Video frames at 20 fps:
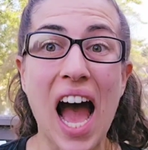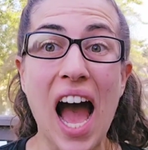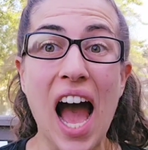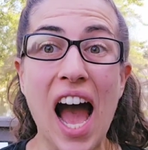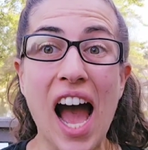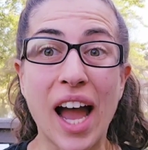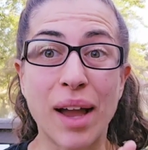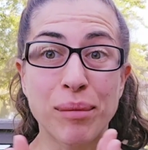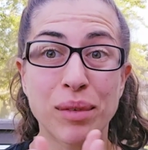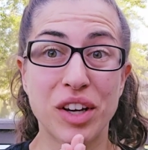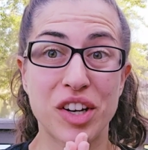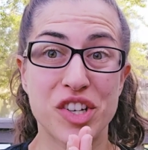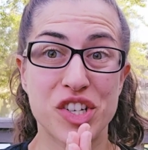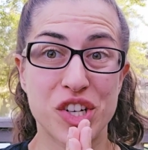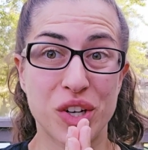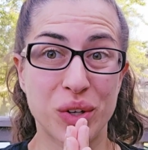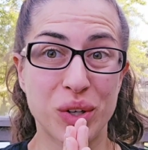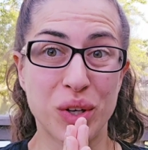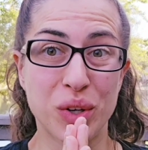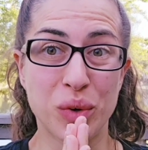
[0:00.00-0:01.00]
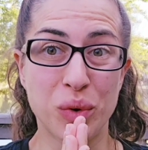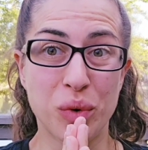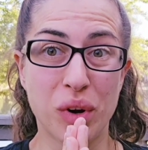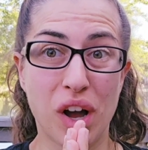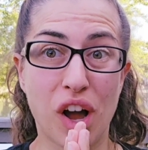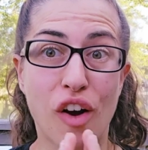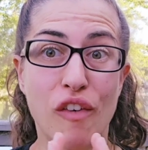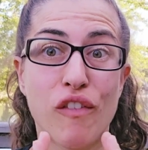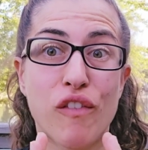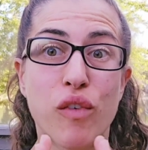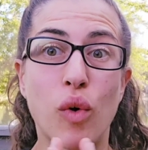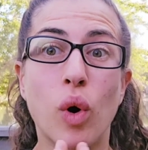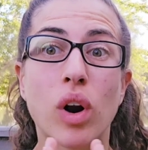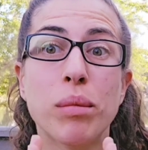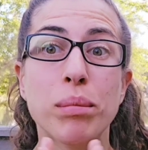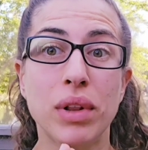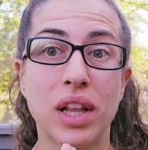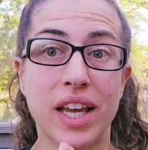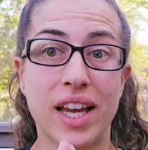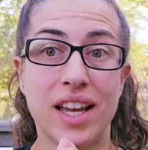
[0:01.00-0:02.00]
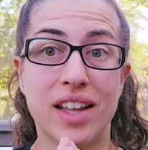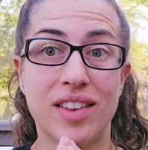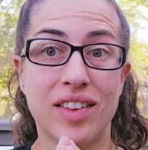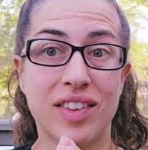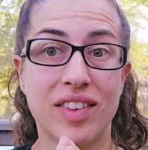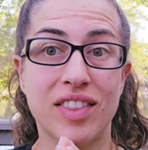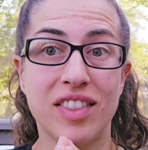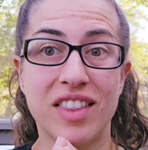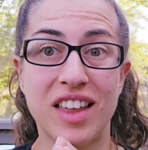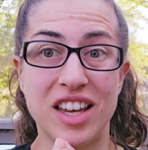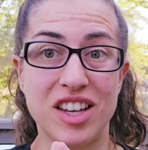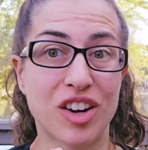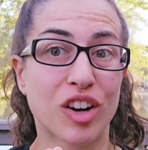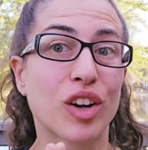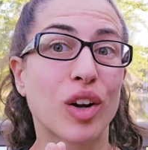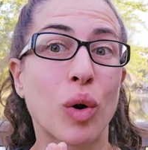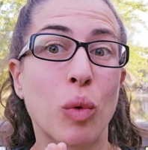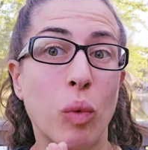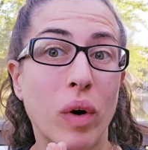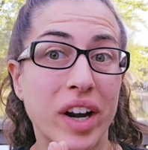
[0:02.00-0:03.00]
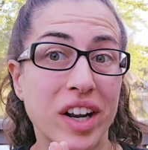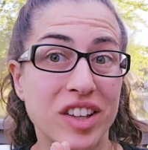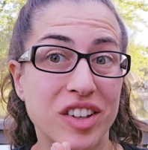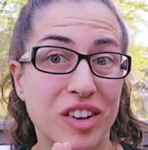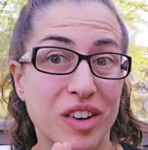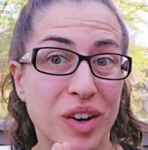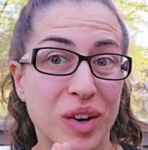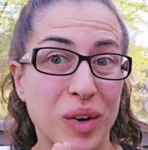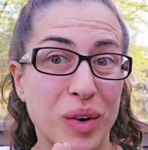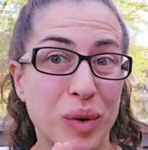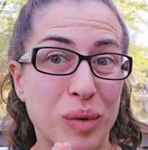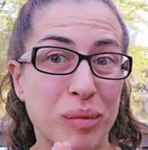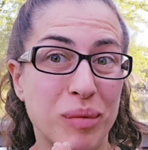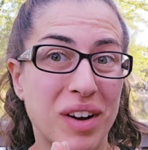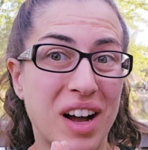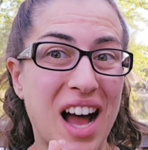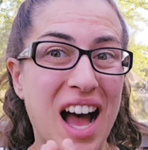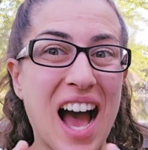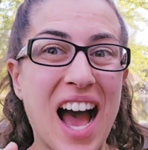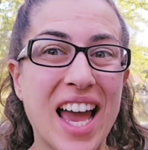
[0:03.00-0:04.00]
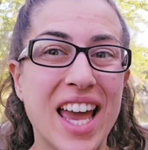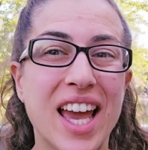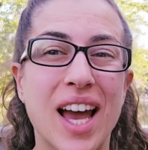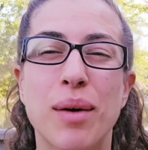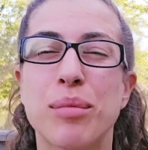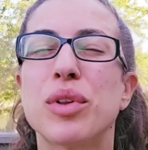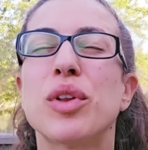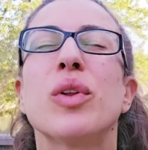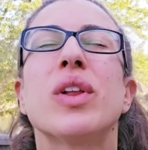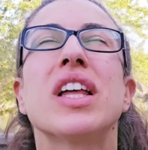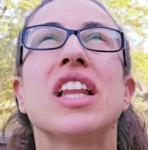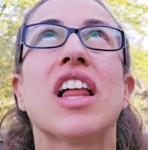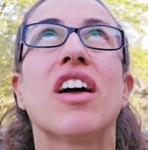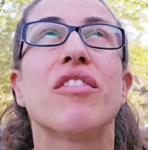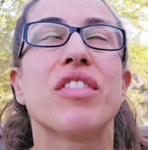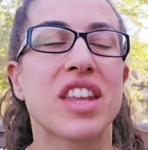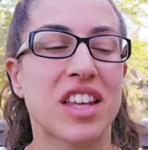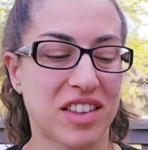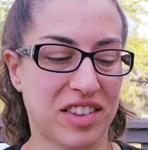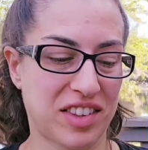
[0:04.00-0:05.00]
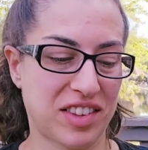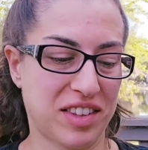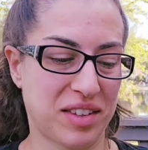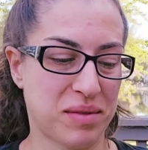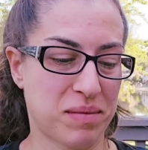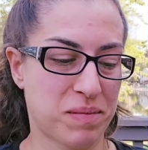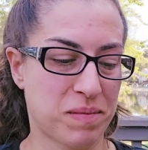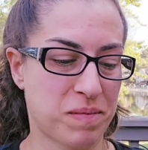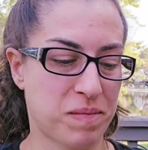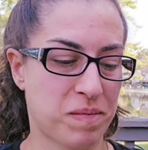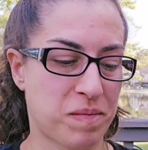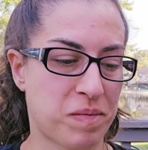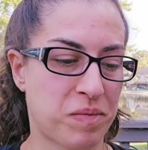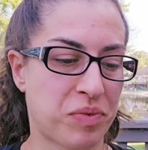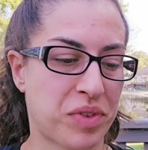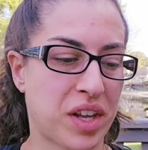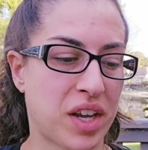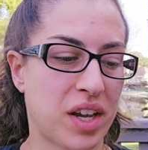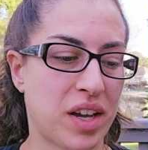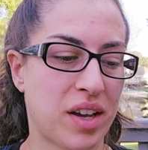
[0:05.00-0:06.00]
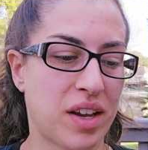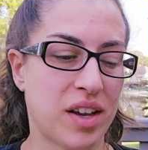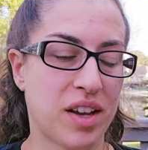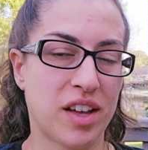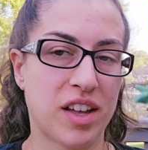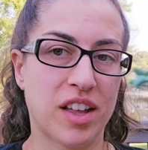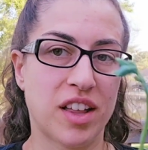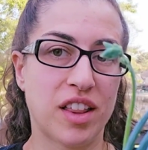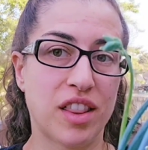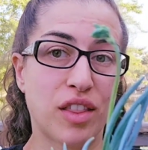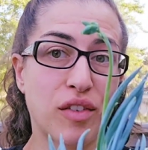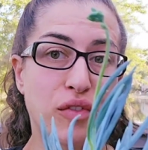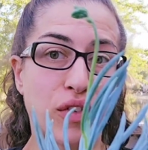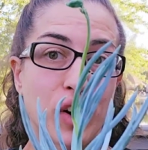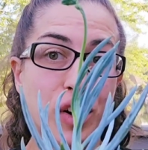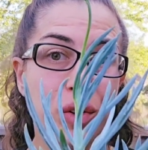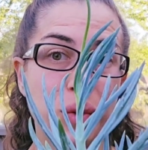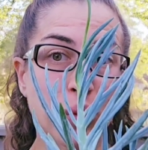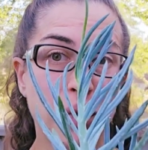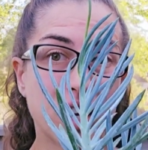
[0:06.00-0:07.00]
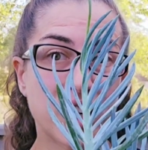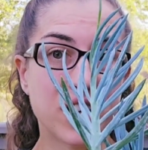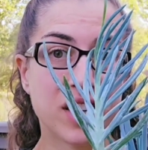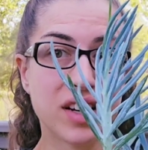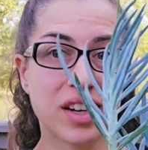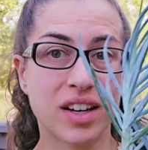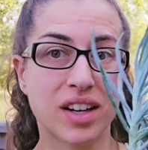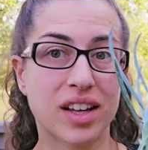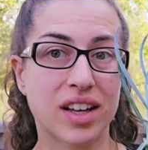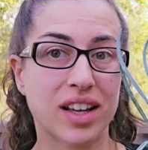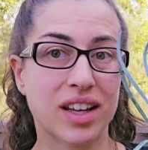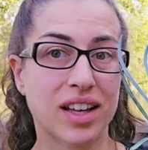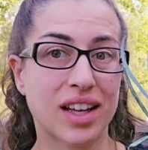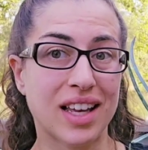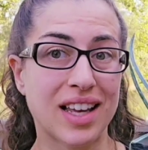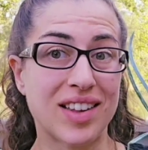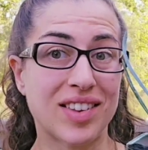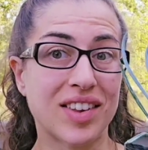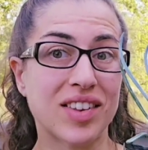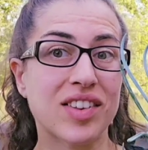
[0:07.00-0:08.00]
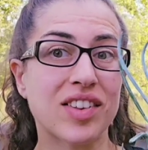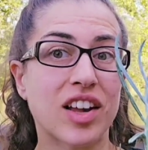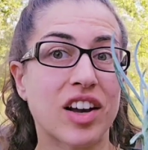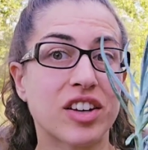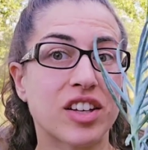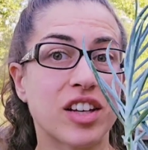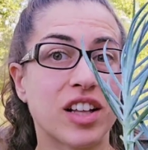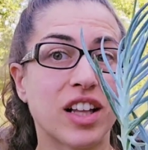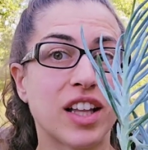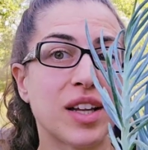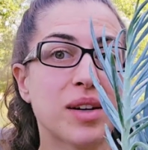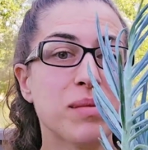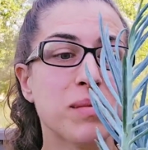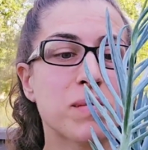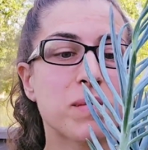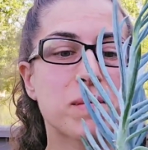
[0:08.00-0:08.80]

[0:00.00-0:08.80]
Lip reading: I'm going to show you 4 plants that you're going to want in your home. I absolutely love these. The first one is a succulent.